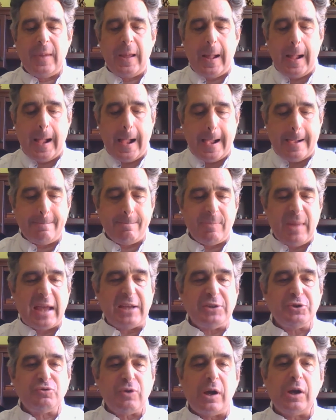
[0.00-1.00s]

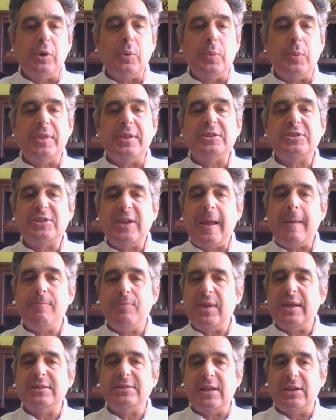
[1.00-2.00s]
I struggled with the same
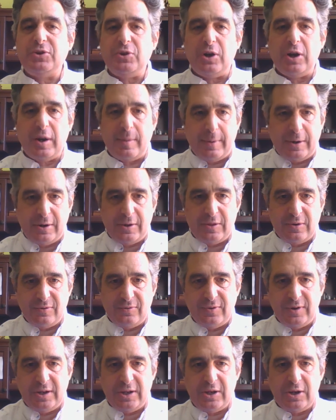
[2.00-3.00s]
things they talk about in their
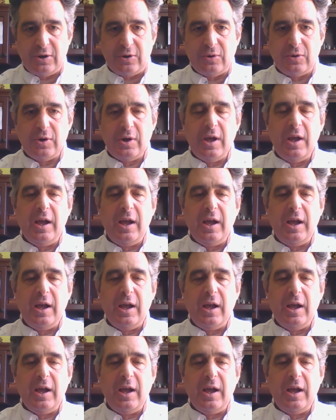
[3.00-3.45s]
video.